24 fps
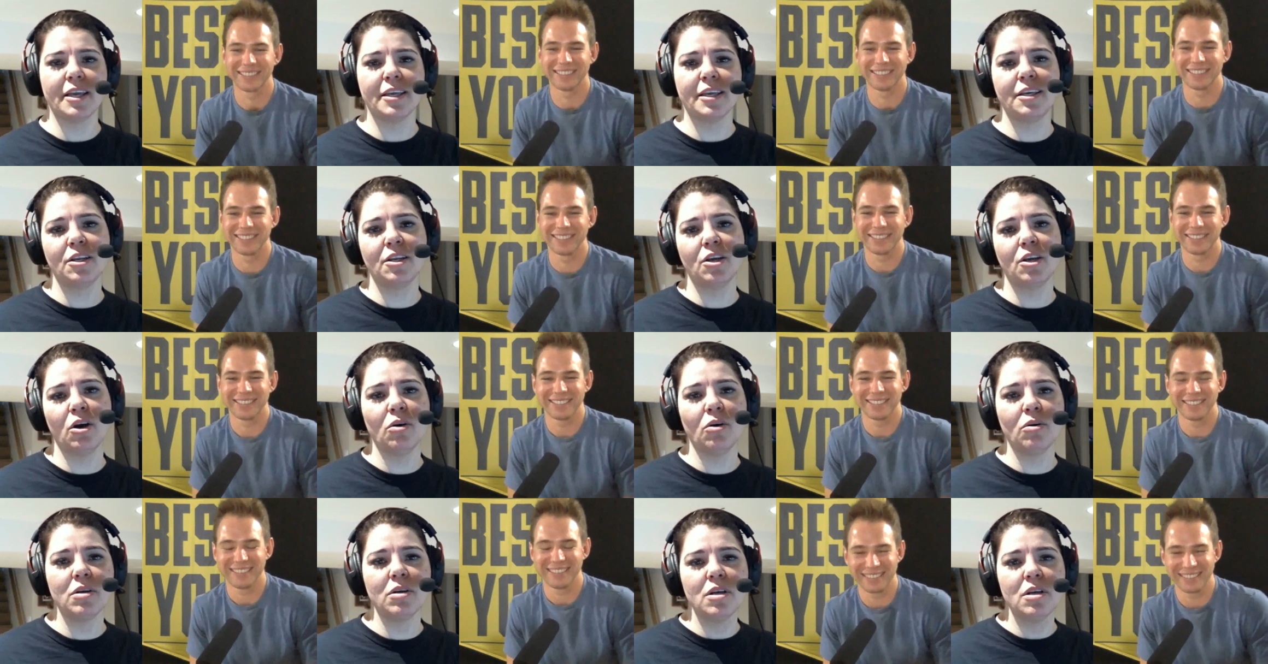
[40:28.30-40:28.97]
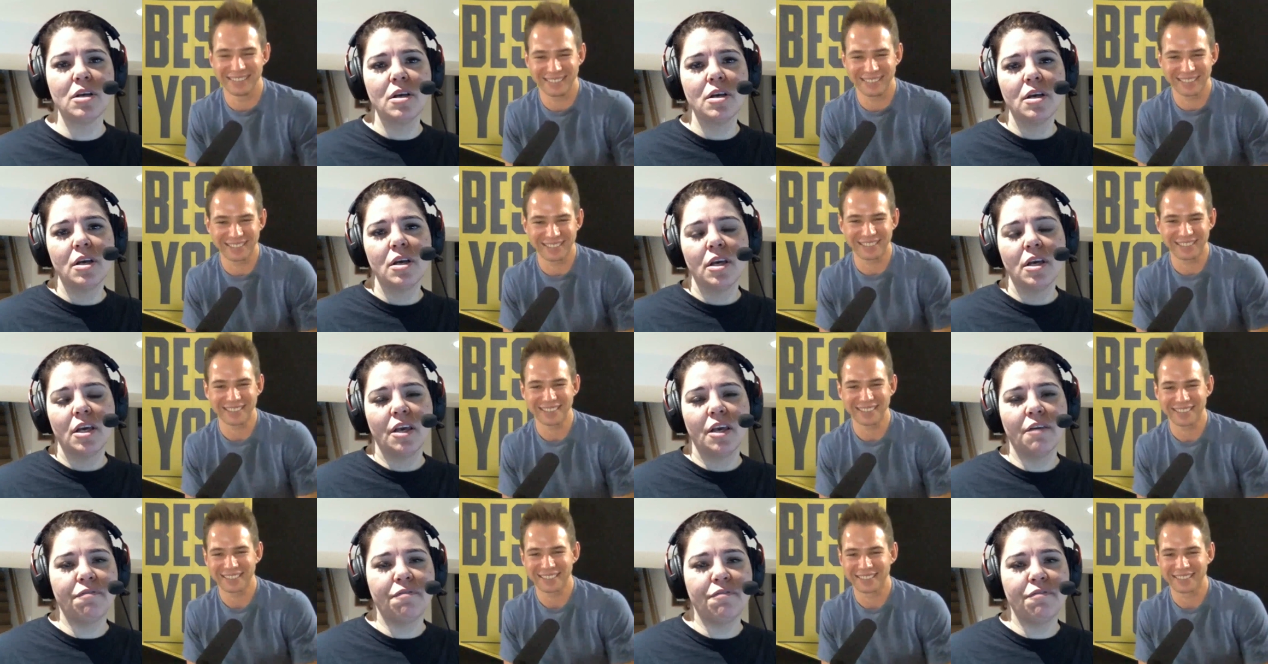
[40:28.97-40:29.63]
Speaker 1: like you know
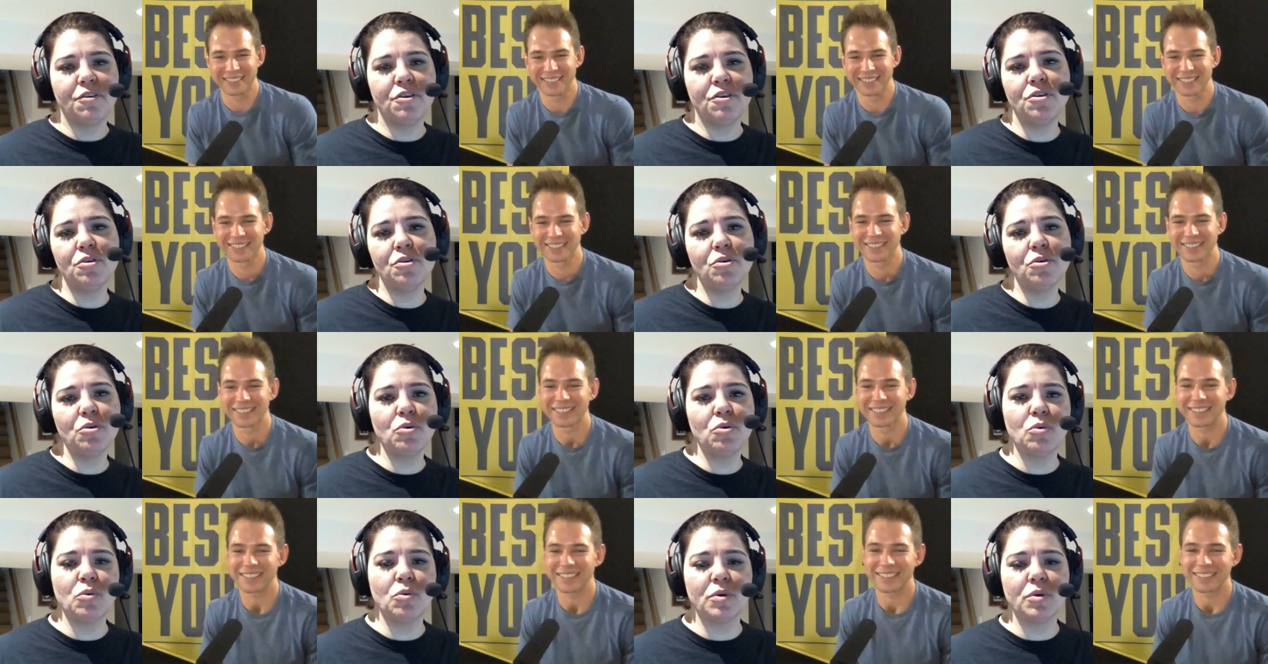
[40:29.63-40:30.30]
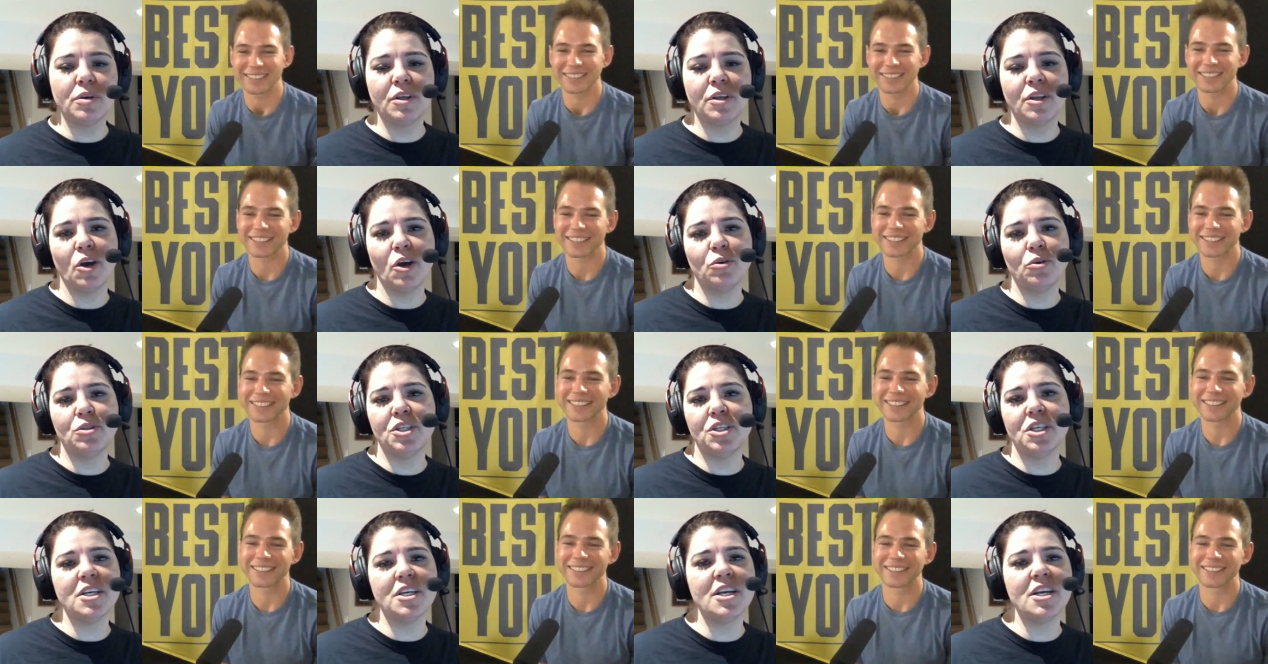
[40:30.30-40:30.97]
if you, you know,
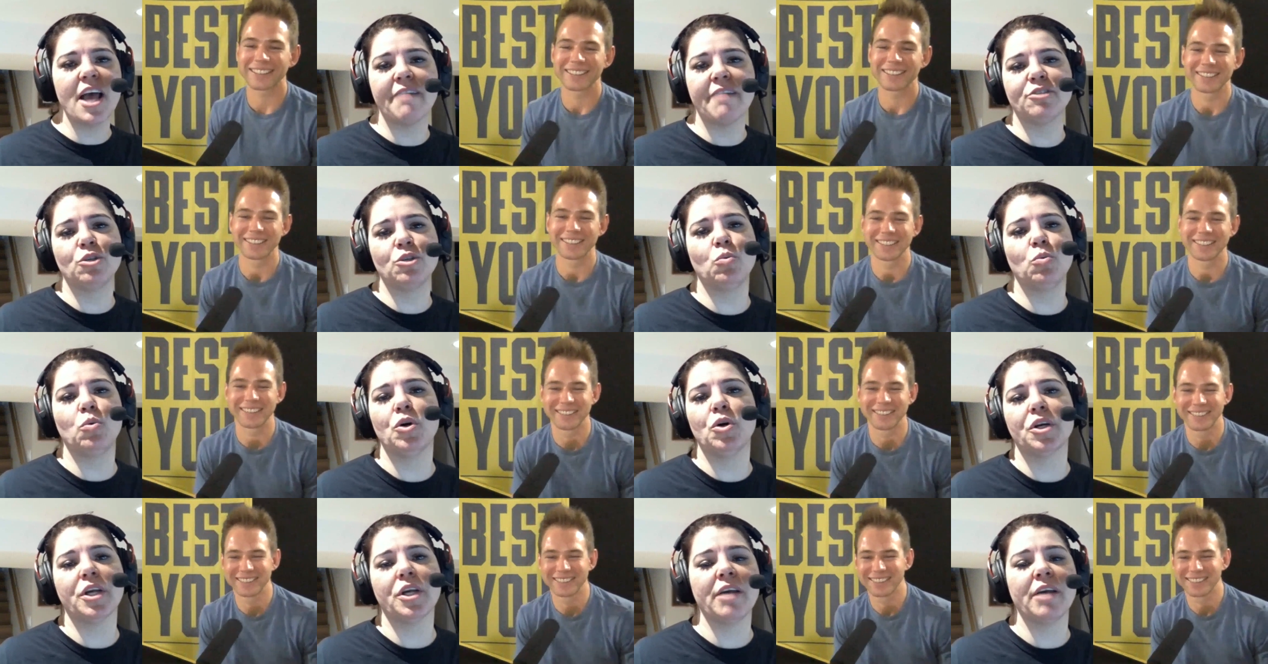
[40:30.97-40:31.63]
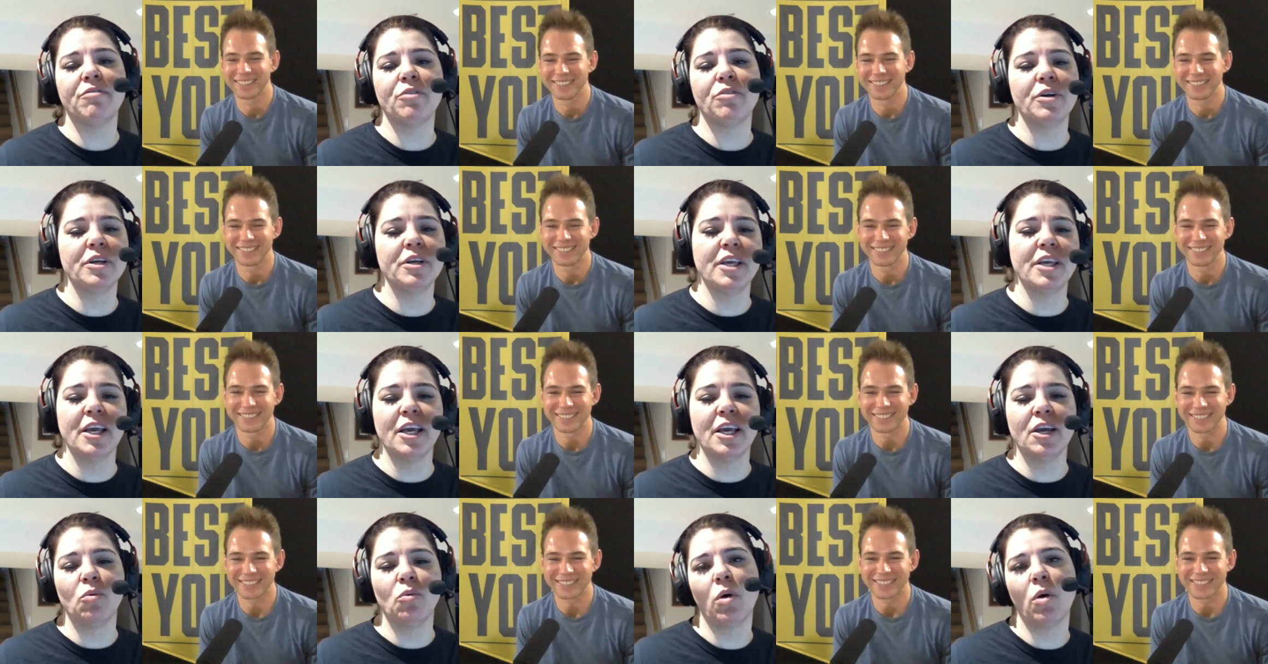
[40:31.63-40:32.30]
didn't have to work ever
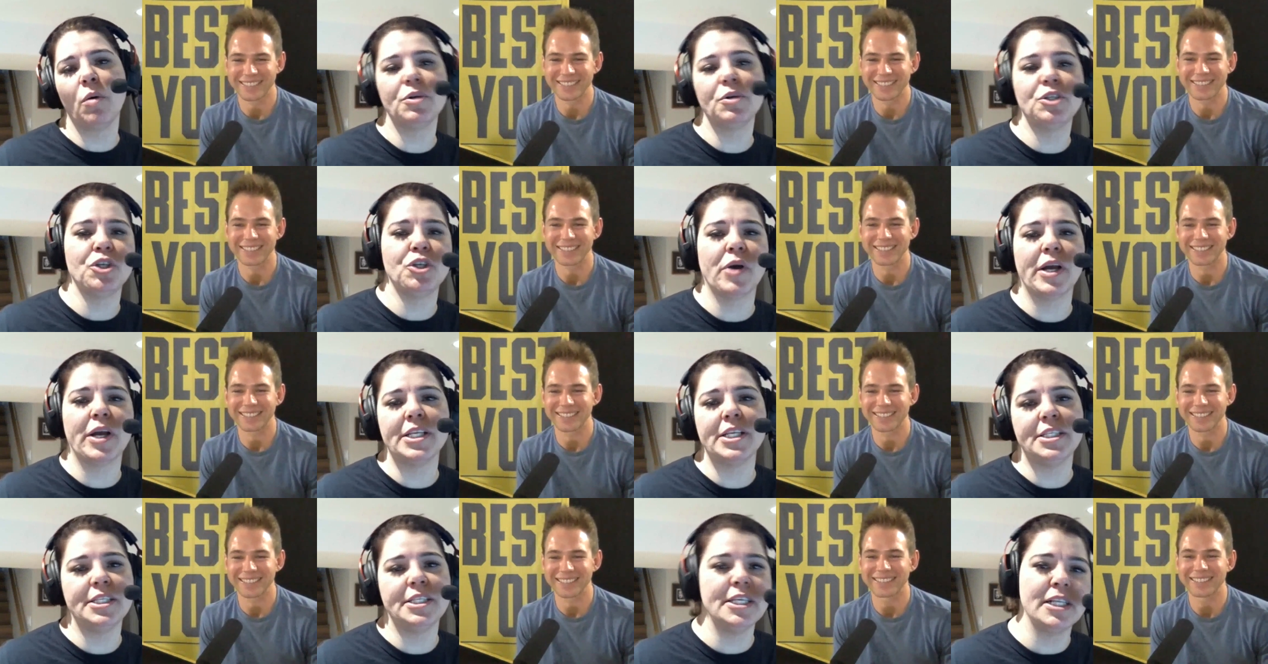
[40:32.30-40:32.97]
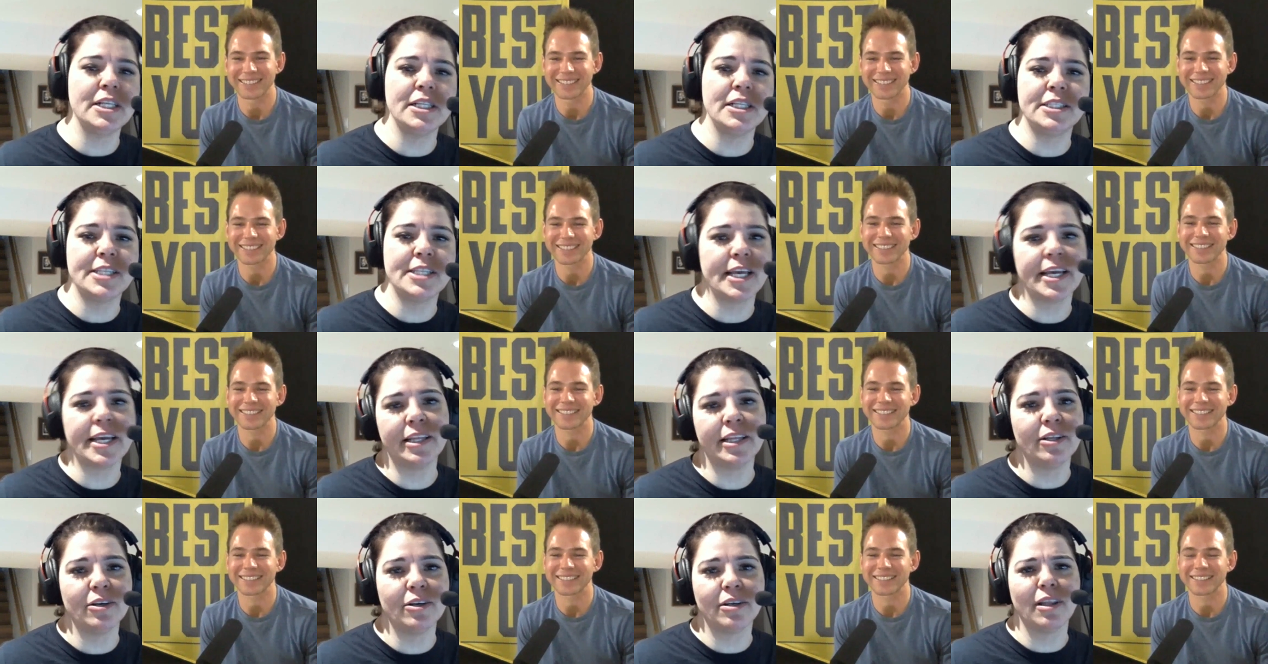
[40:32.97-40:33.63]
again, what would your ideal
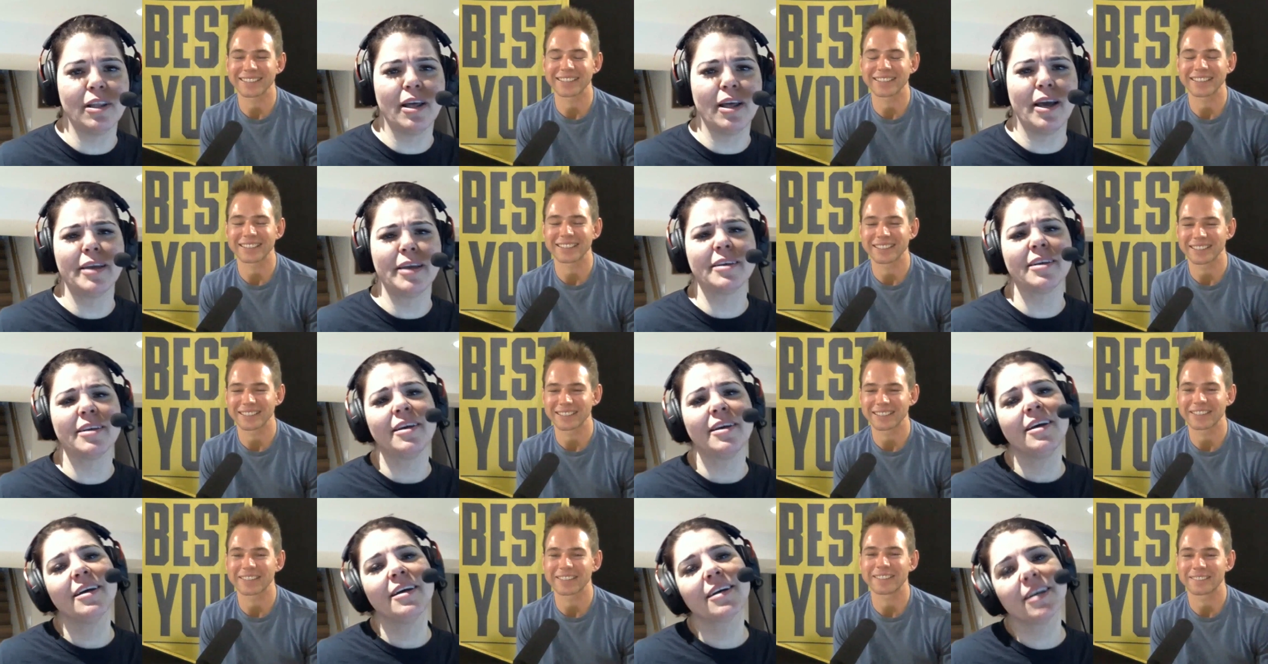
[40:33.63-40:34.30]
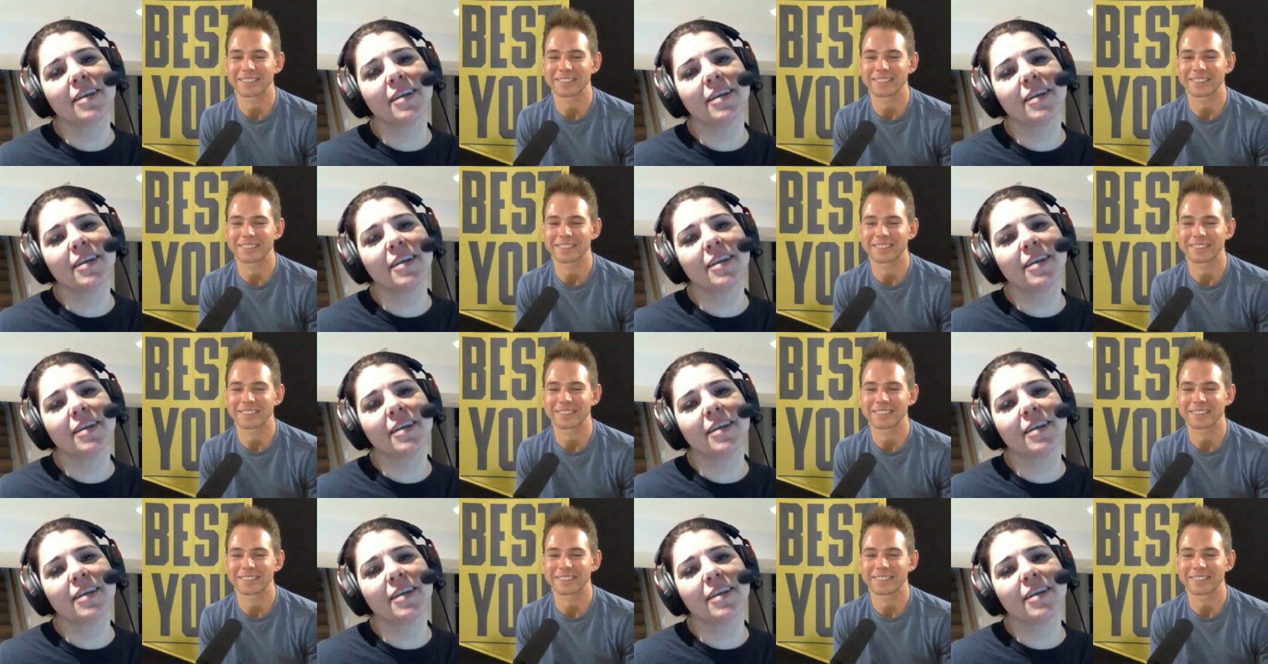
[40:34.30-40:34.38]
day look like?